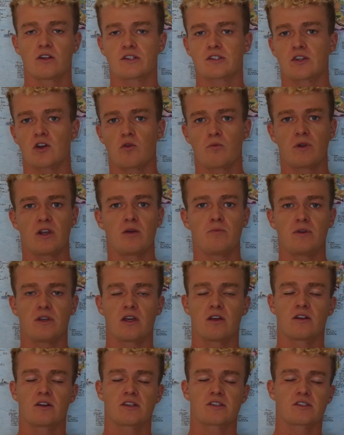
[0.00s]
So many
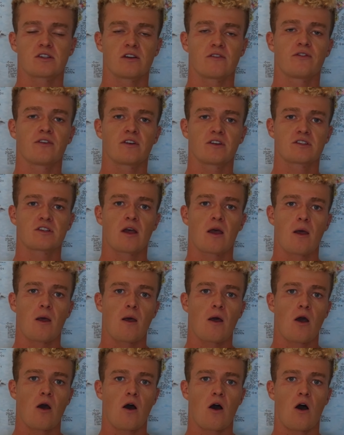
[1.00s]
beginner surfers
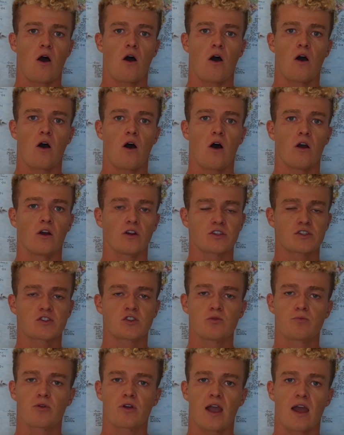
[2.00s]
are
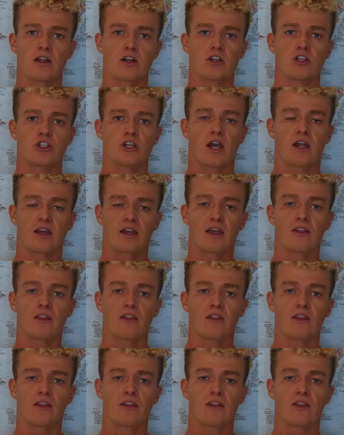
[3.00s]
super energetic